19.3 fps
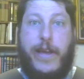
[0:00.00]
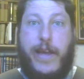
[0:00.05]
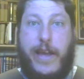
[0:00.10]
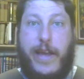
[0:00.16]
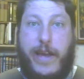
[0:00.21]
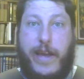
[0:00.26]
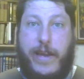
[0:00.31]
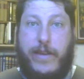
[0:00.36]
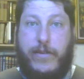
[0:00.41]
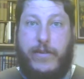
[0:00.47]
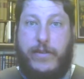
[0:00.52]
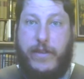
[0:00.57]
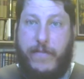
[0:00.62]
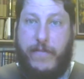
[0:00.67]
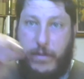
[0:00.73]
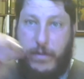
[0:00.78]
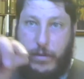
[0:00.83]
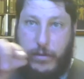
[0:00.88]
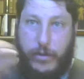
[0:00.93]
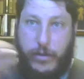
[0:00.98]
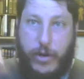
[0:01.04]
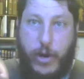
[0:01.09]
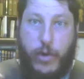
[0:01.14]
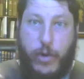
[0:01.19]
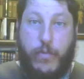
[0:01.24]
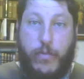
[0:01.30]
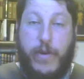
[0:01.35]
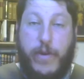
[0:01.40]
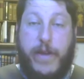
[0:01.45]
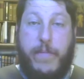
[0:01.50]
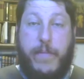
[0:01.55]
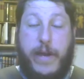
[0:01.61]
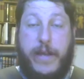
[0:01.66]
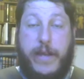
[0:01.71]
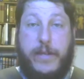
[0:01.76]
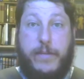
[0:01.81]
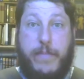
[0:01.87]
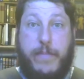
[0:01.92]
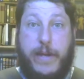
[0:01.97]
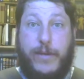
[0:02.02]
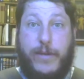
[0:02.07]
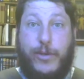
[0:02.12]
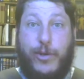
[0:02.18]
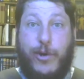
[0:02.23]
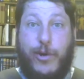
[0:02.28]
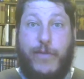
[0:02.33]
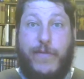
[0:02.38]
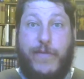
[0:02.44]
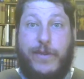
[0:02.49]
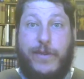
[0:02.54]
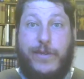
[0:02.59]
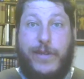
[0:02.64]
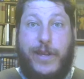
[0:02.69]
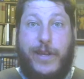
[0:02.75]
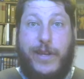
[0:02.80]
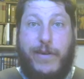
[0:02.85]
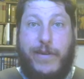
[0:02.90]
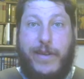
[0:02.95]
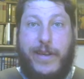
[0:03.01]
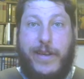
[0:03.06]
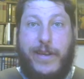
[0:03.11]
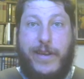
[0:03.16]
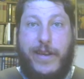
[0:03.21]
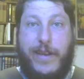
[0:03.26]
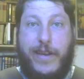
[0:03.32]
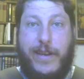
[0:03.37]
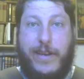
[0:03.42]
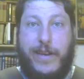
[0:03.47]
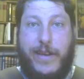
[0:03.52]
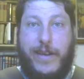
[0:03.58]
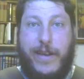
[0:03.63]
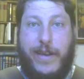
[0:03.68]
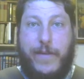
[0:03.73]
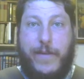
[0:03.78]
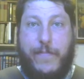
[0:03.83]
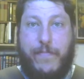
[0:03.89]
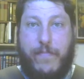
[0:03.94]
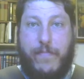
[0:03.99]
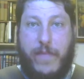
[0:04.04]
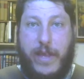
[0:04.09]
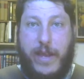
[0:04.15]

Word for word: and there's even a little note written by his bed servant you know and and,